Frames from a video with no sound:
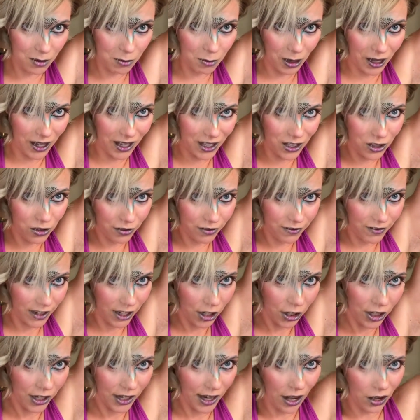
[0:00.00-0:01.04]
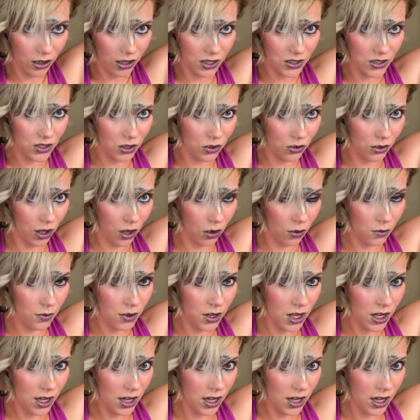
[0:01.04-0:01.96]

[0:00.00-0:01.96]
but you'll figure it out as you go.